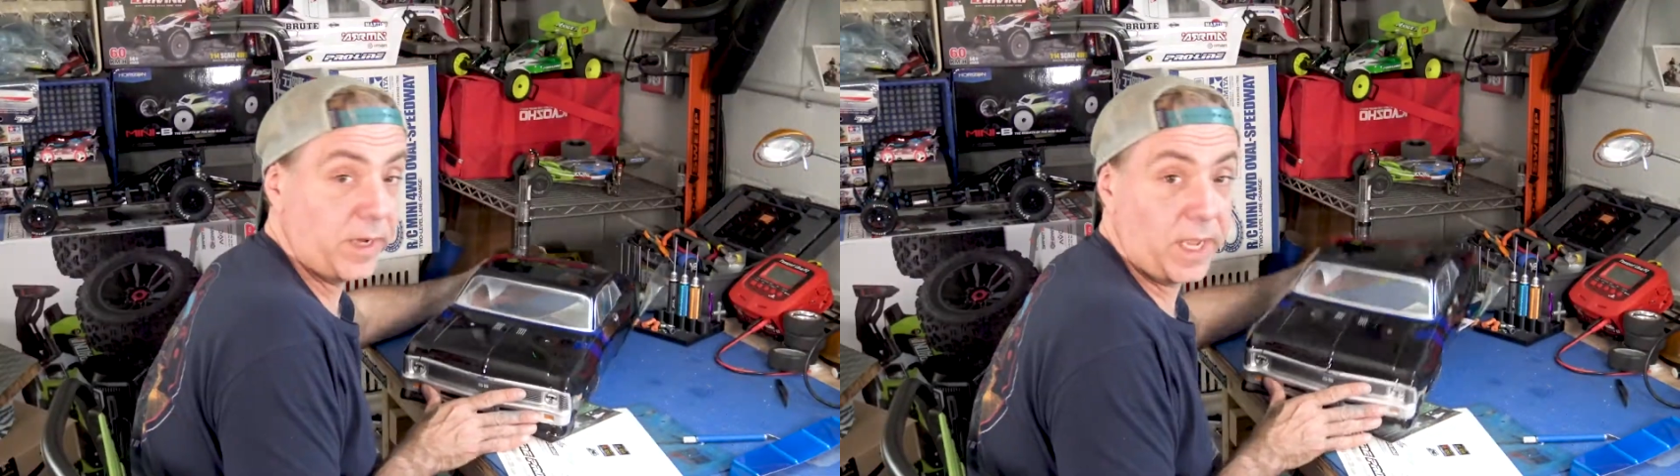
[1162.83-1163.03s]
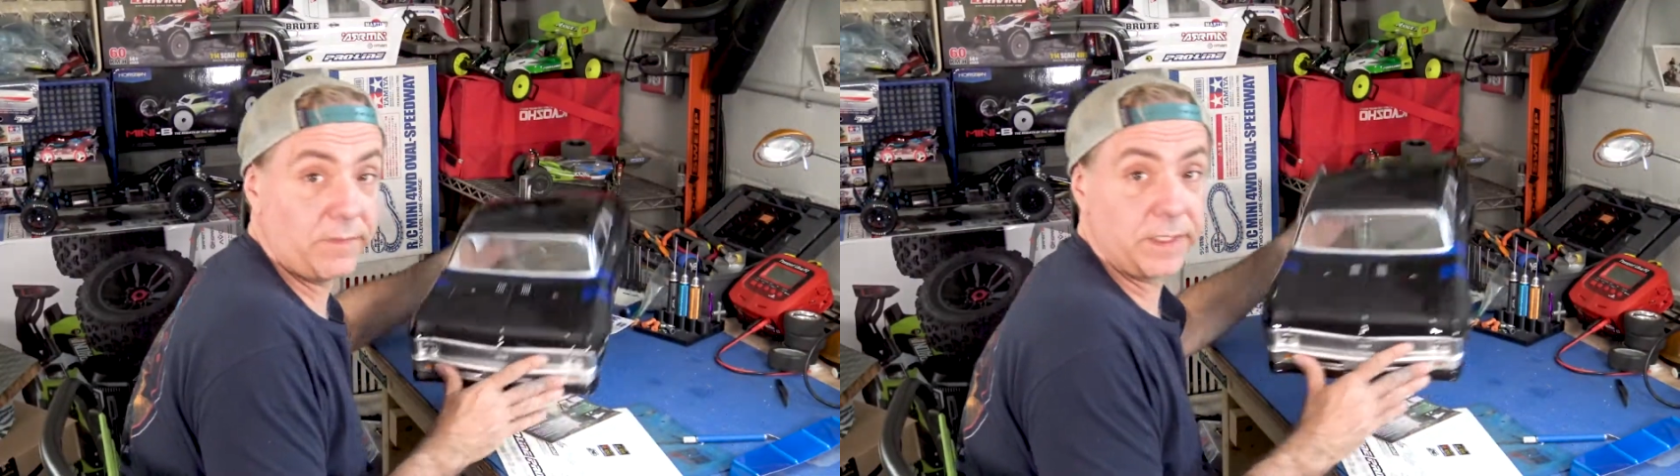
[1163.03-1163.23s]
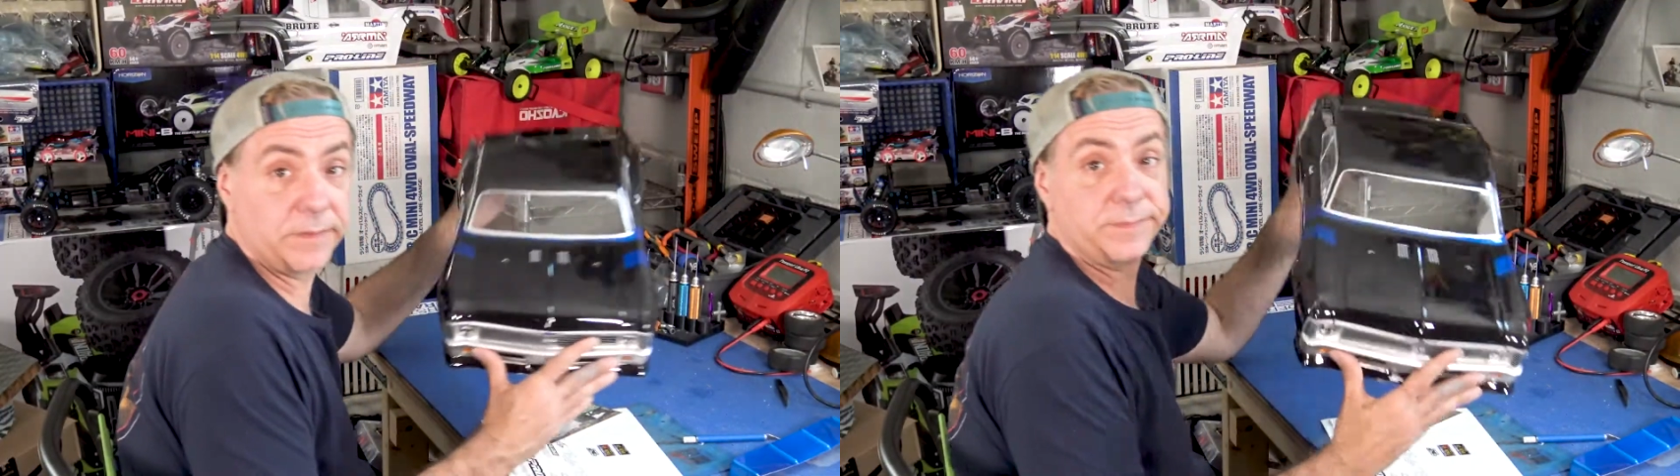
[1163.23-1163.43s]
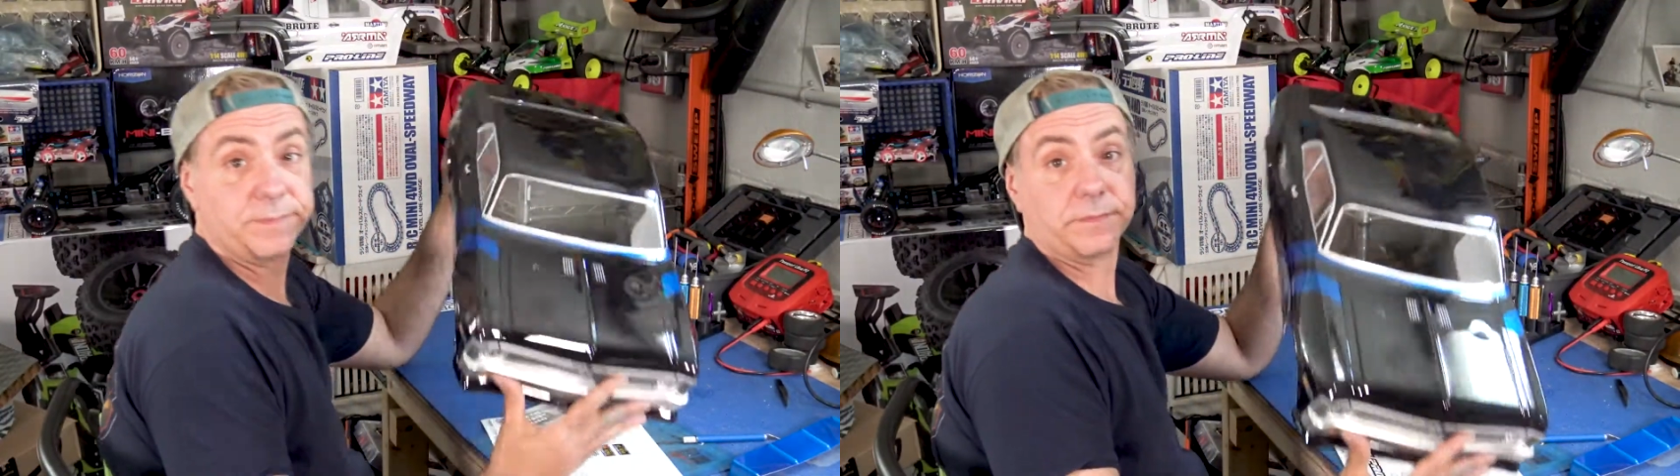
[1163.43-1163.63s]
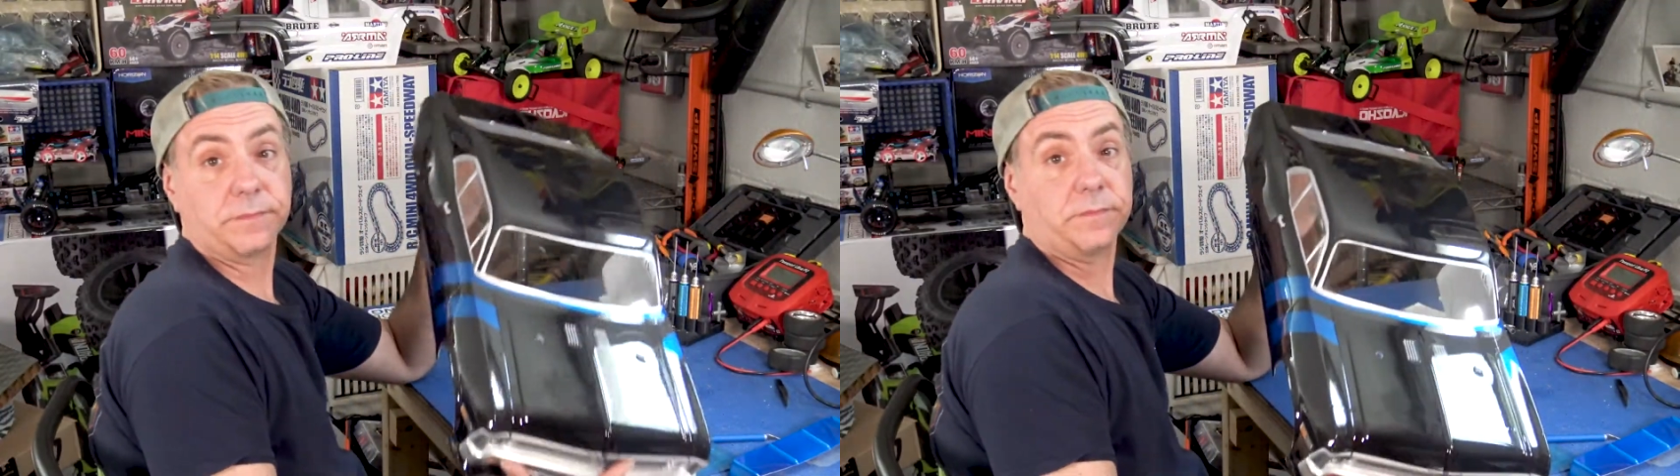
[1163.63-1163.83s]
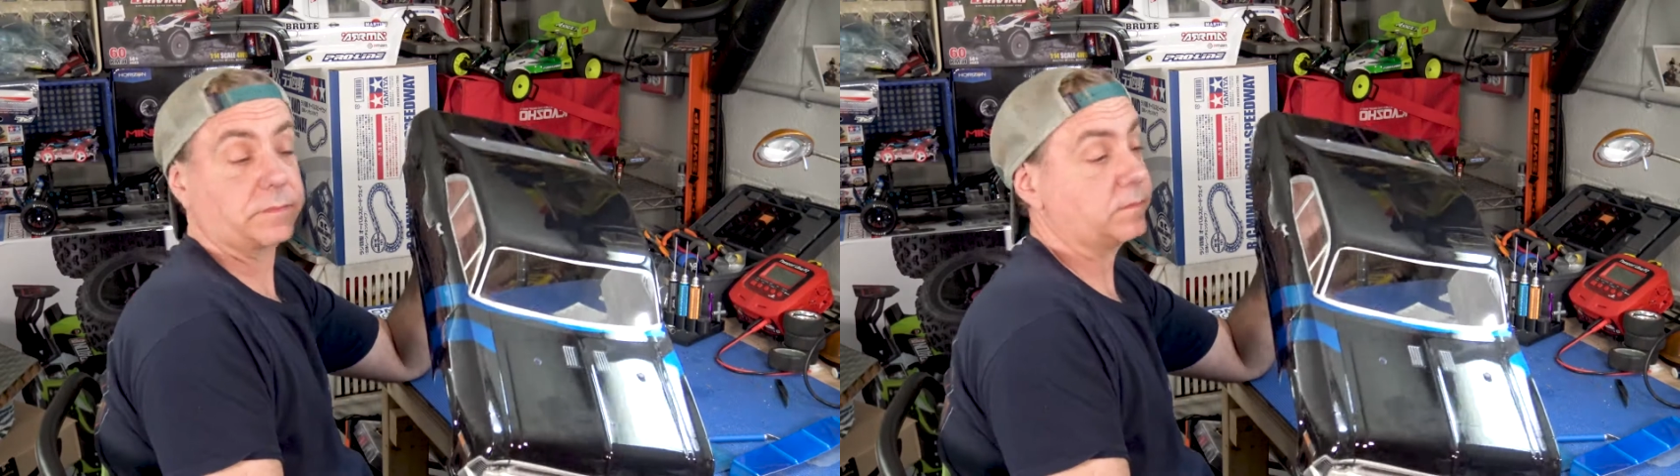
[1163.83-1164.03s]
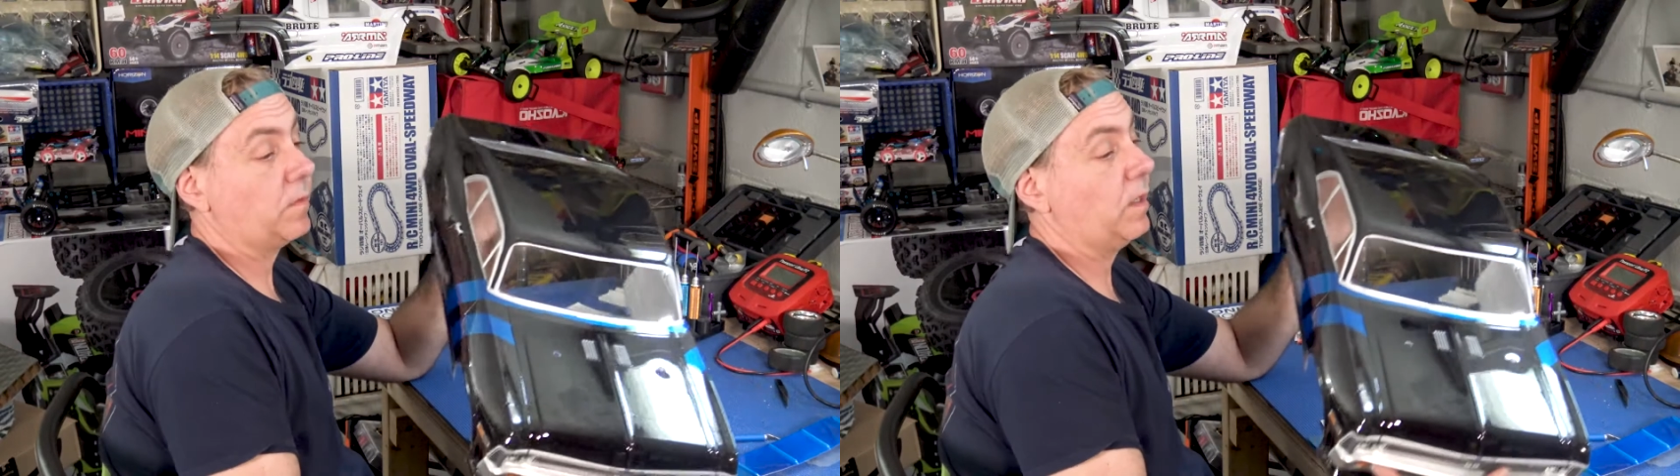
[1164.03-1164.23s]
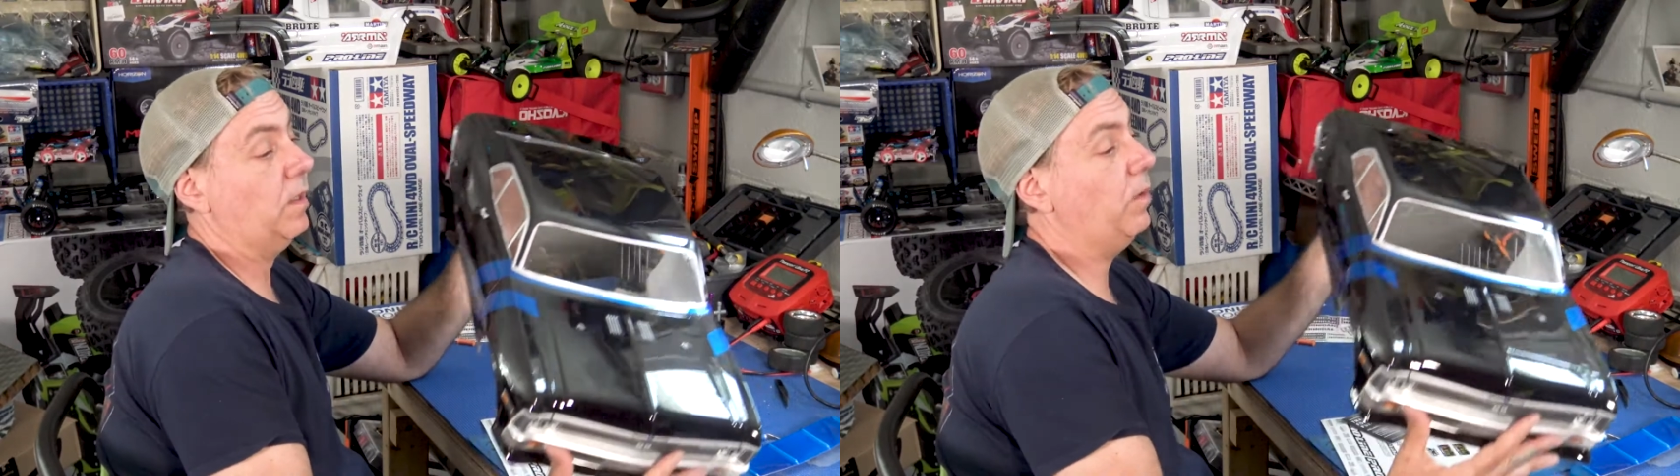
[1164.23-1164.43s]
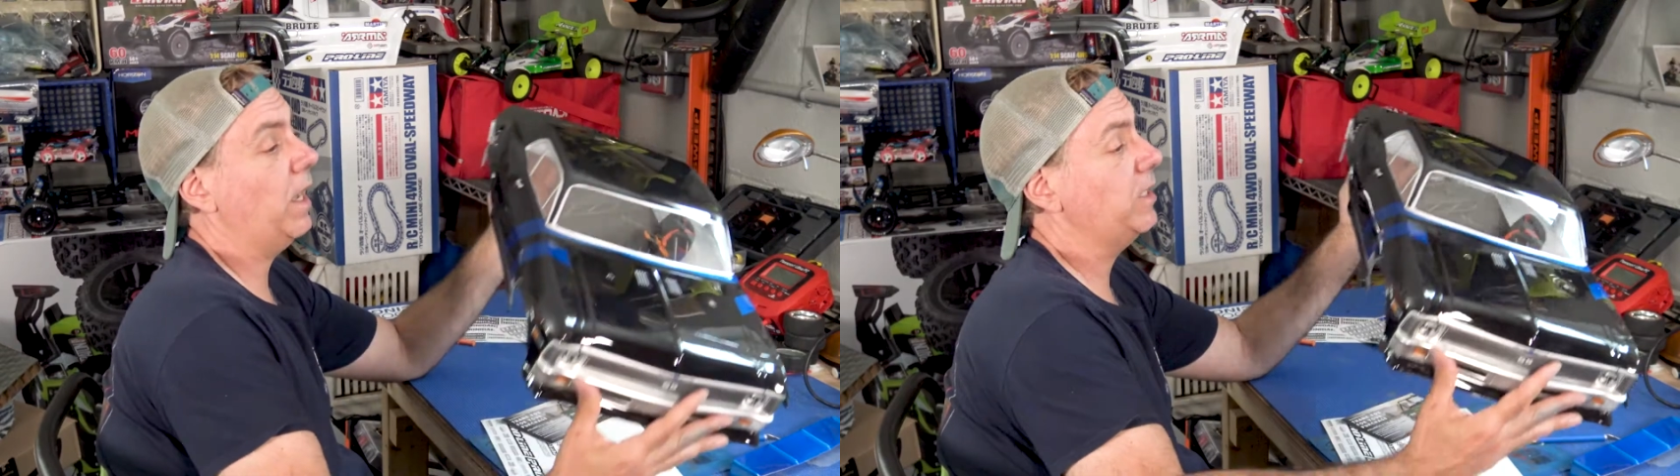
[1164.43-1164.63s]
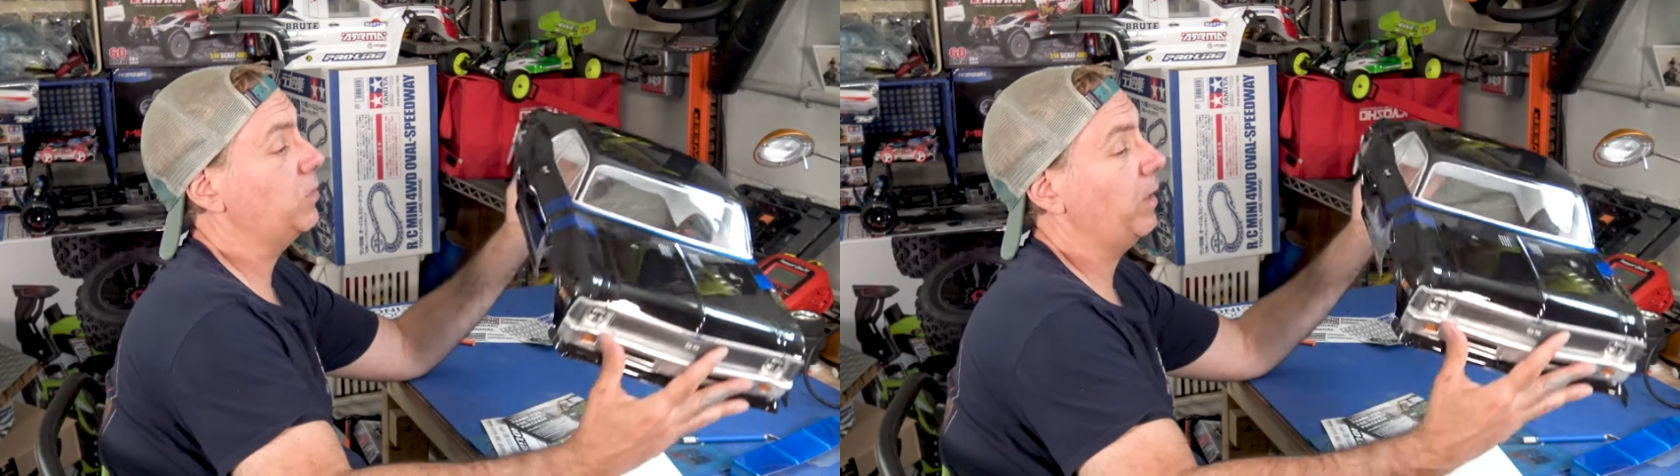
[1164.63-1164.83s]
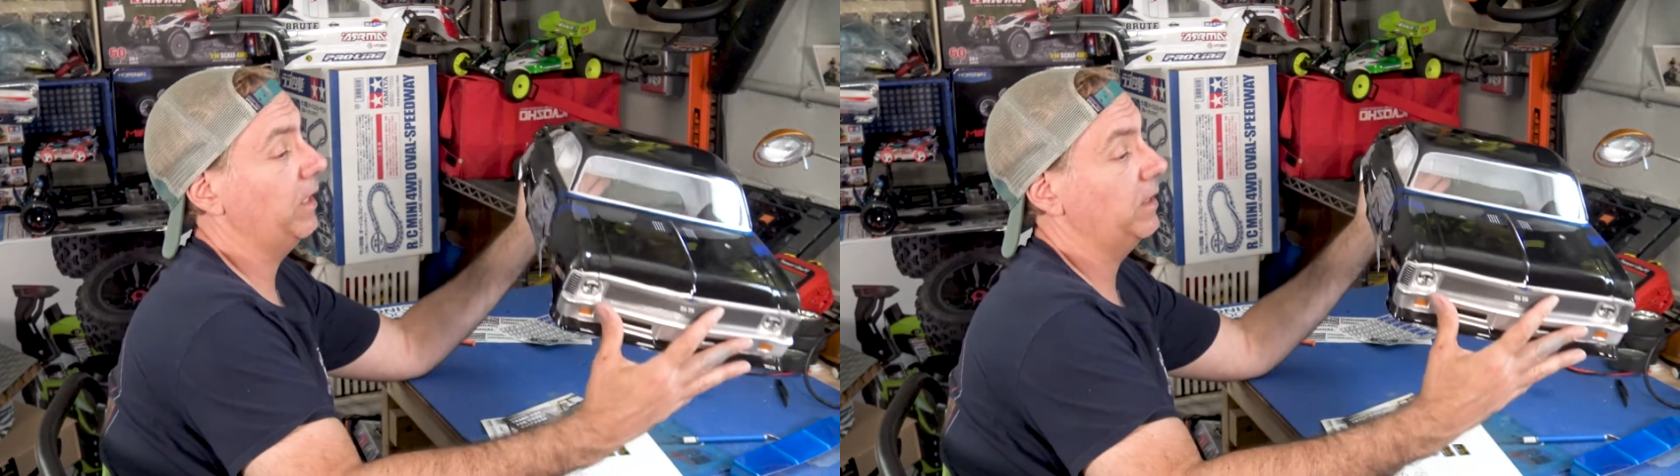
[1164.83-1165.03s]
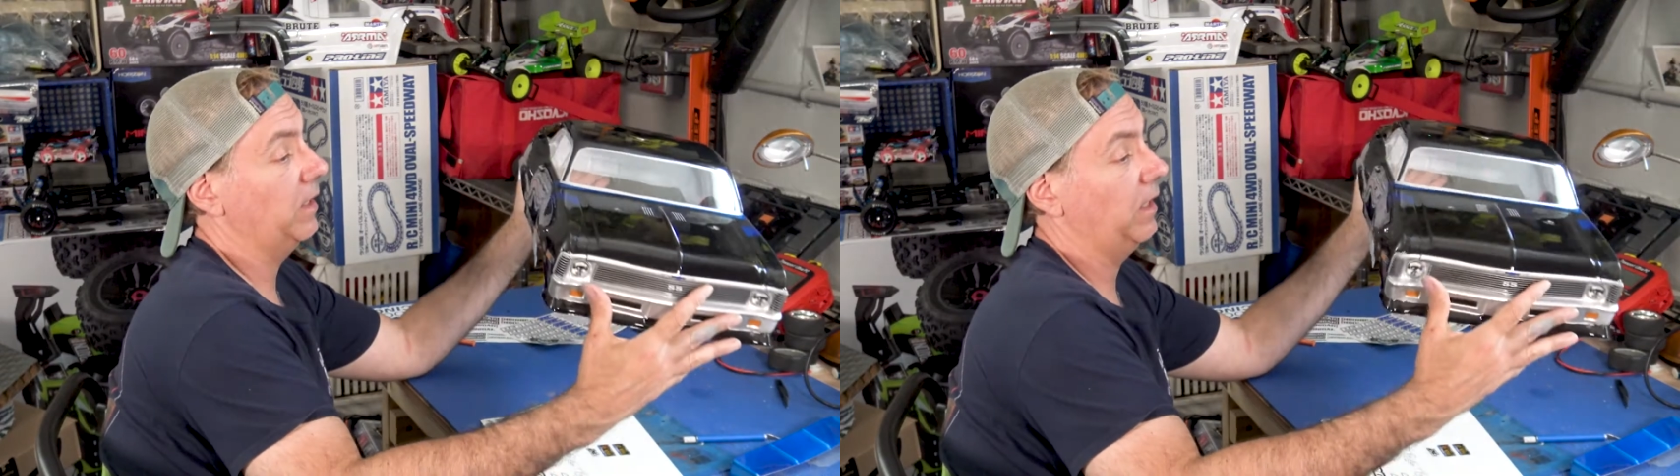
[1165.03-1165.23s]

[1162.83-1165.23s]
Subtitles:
we have it. The body is painted.